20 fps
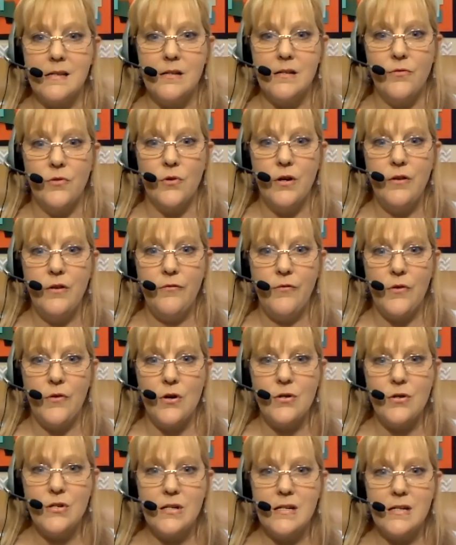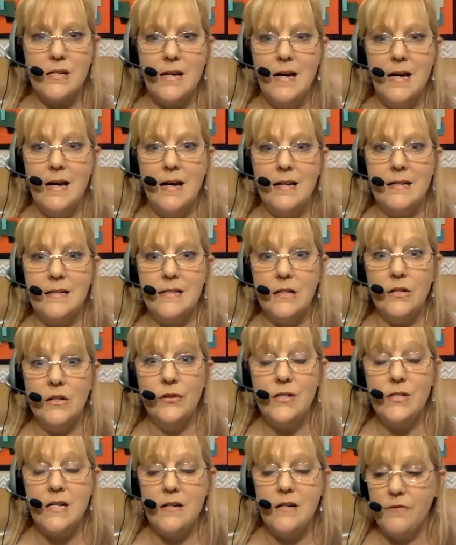the very first Deal
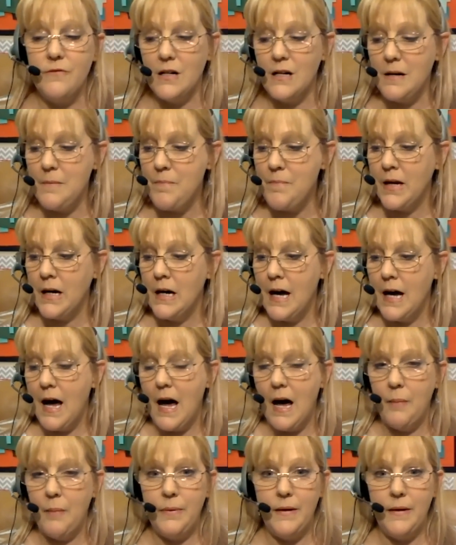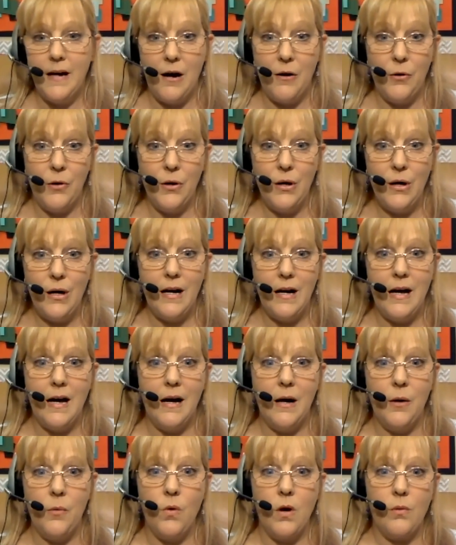Diva happy hour,
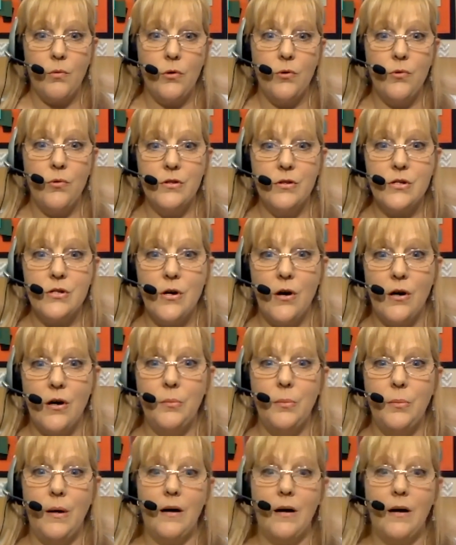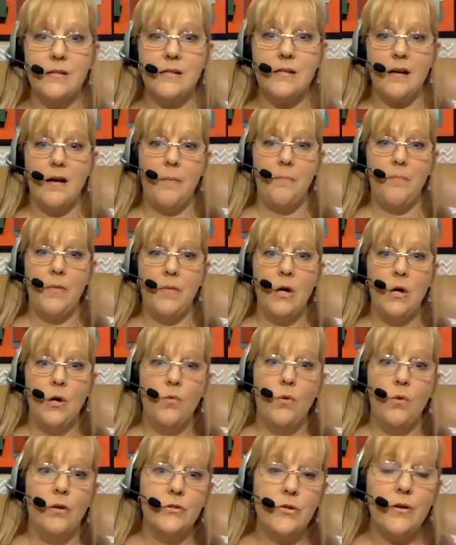uh, where we're going to talk about, um,
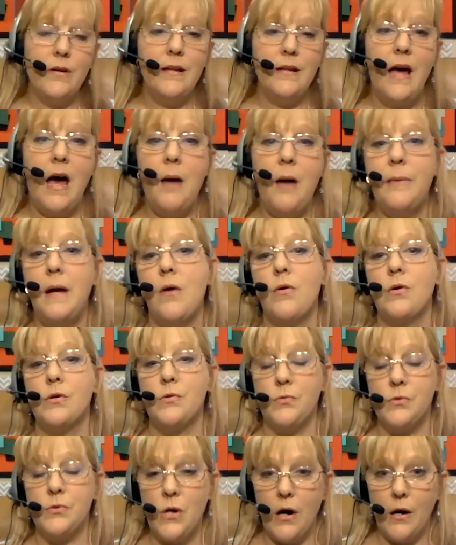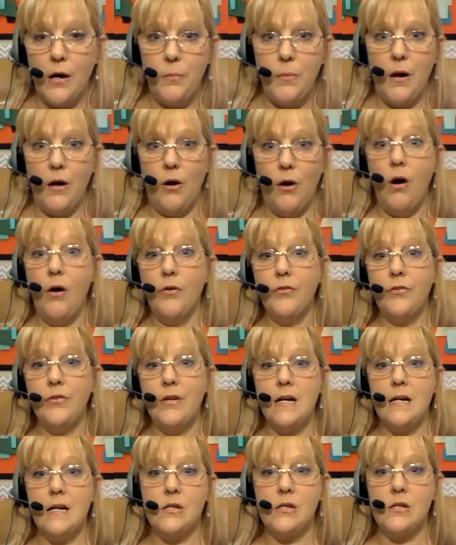well, during the happy hours, we'll talk about all
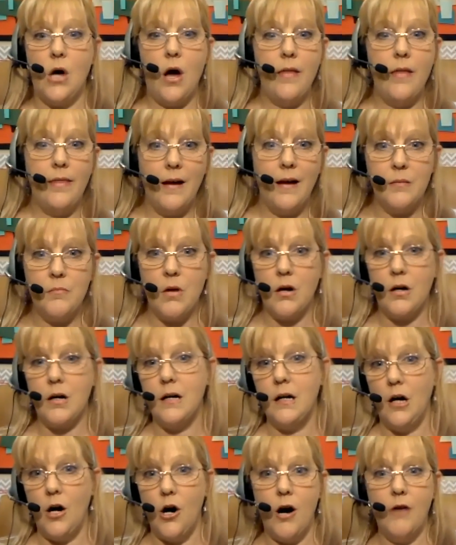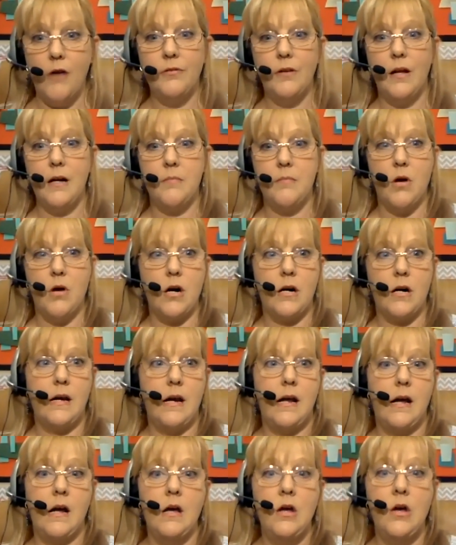things online marketing, offline
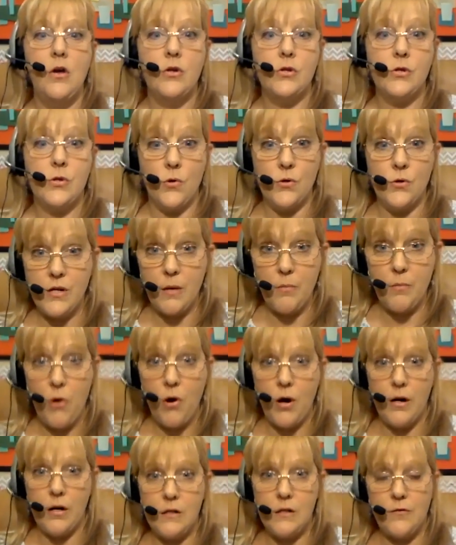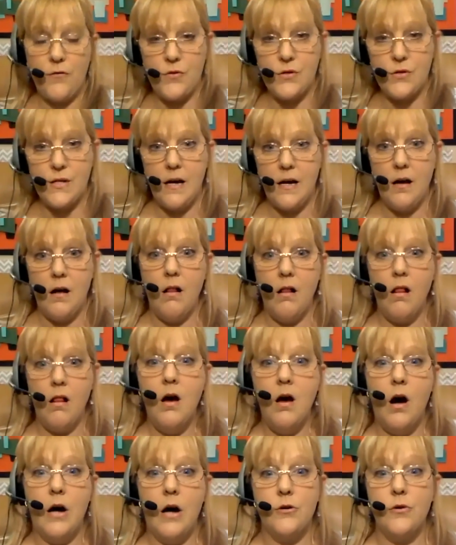marketing, sourcing products for sale
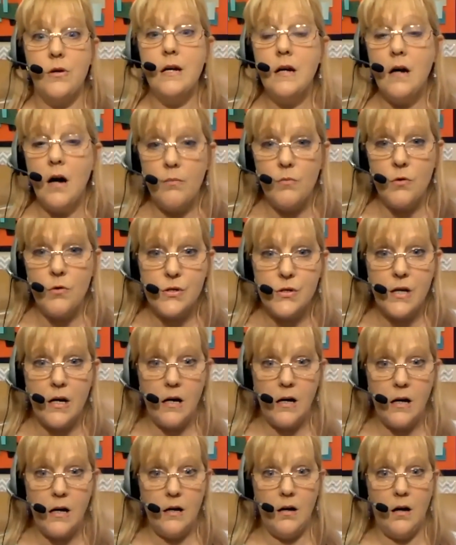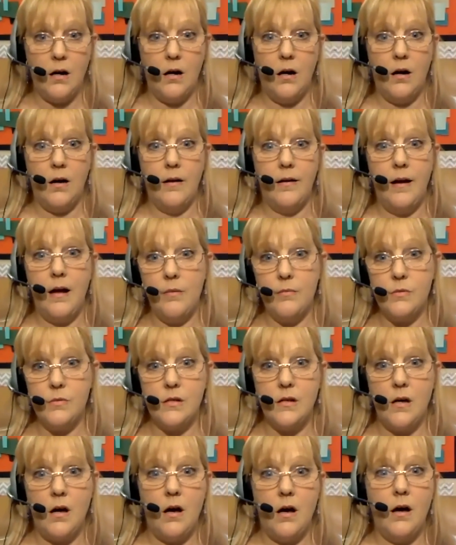on your e commerce site, on
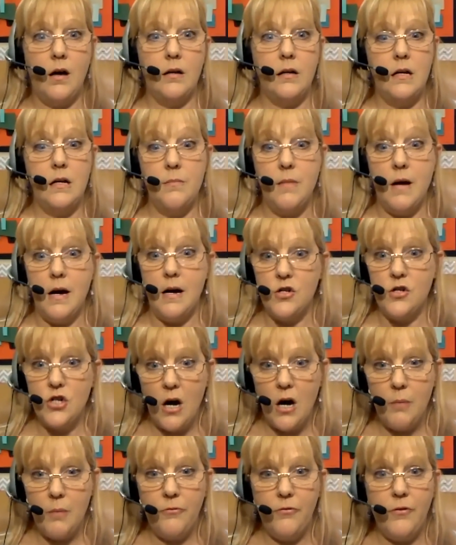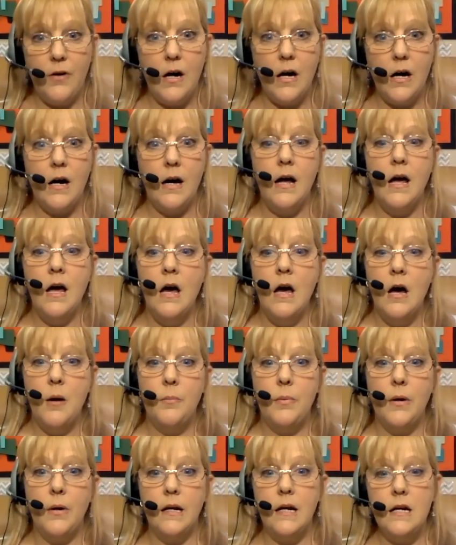Amazon, eBay, Shopify.
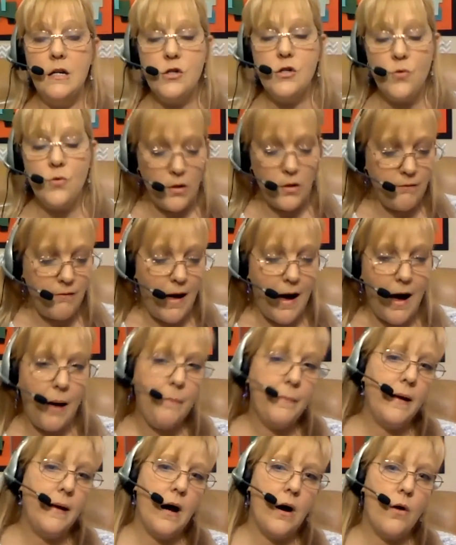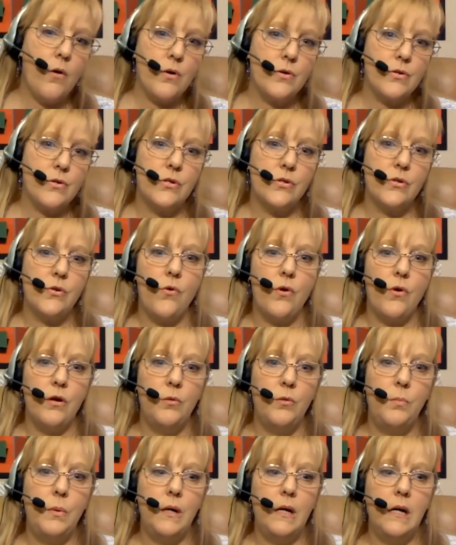But each one of the happy hours is going
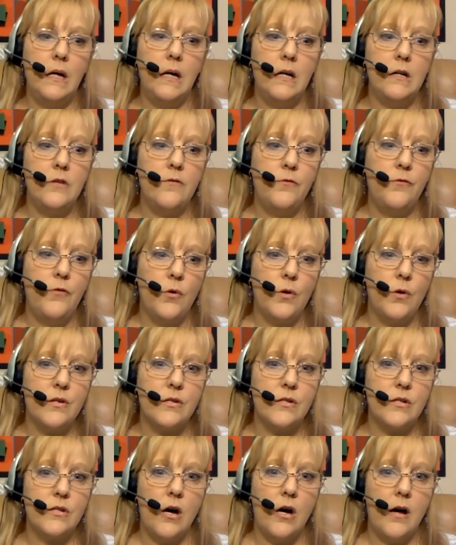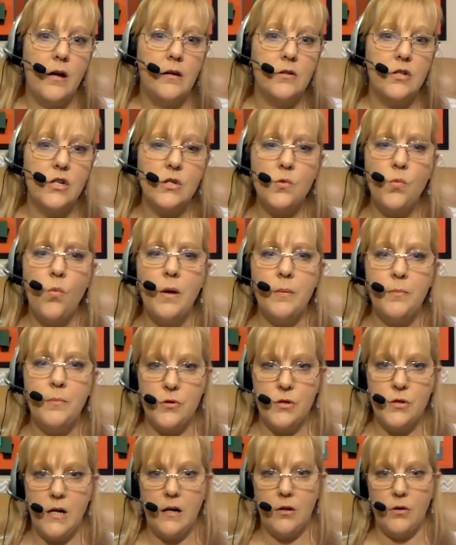to be focused on just one
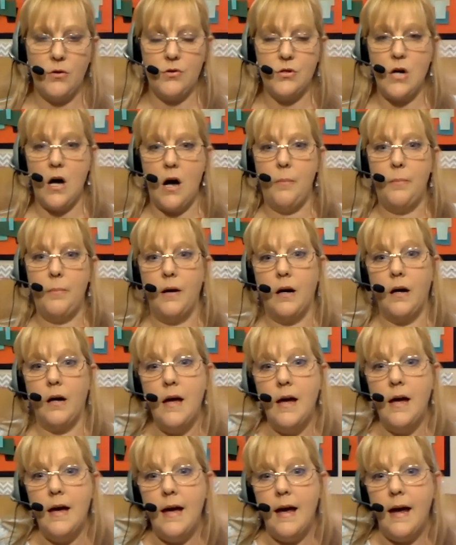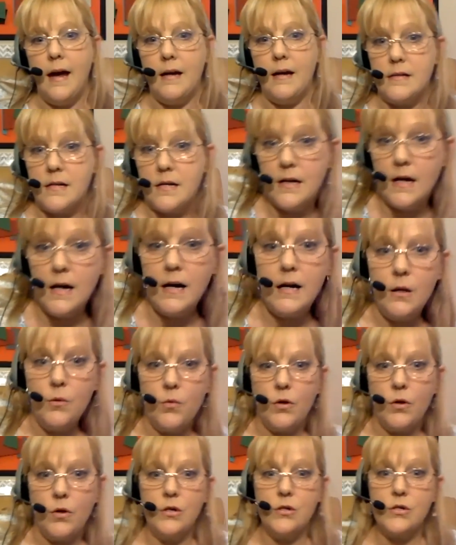particular topic. And tonight
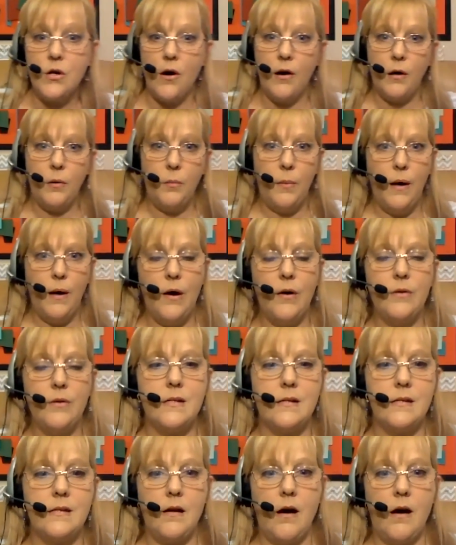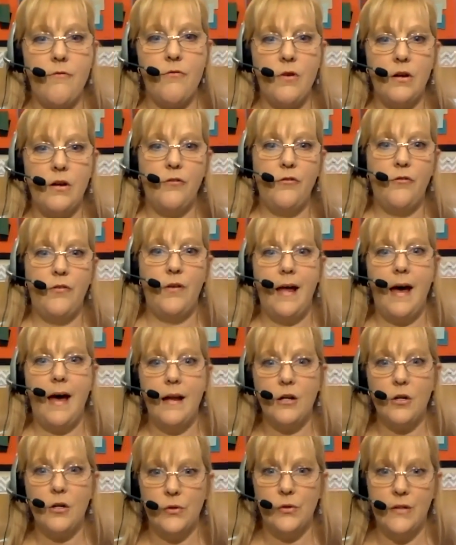we're going to talk about discovering
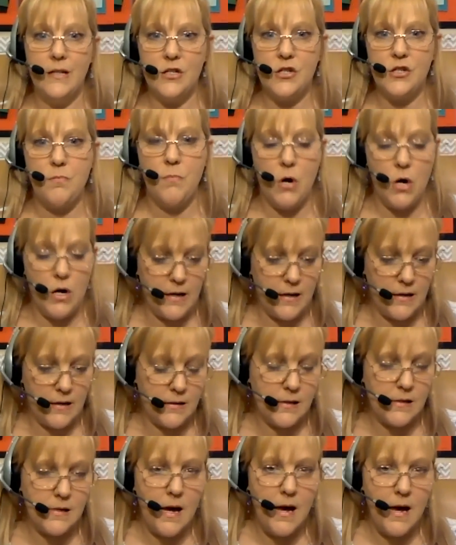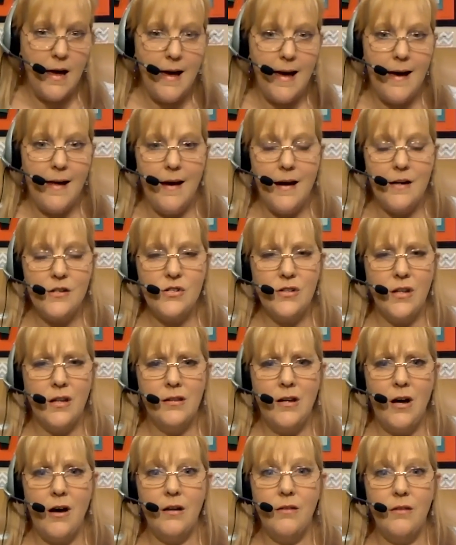fanatical niche markets. And I actually
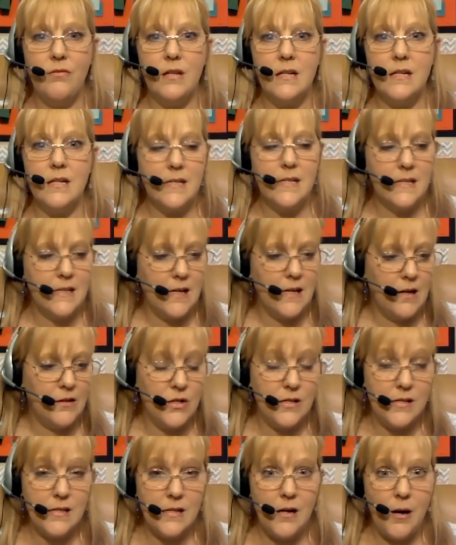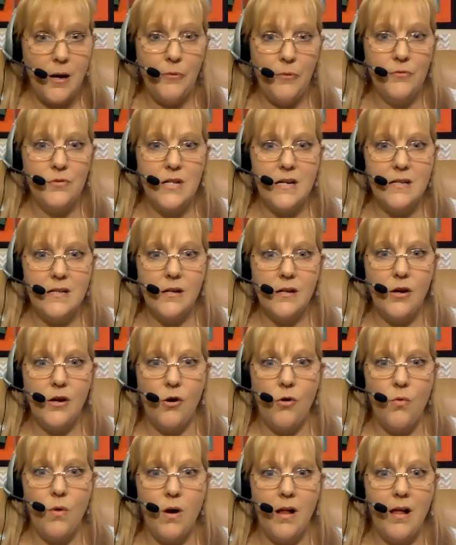thought of this uh, just a couple of days
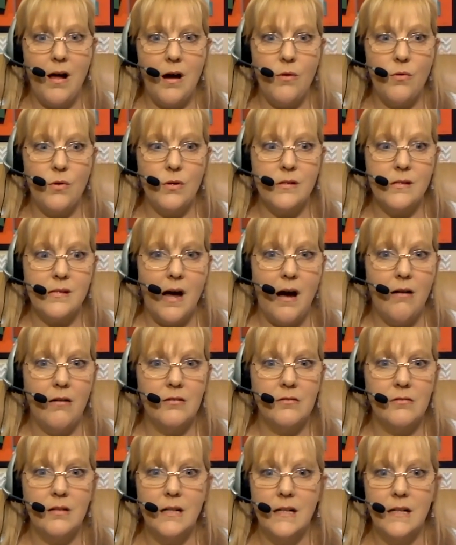ago while I was out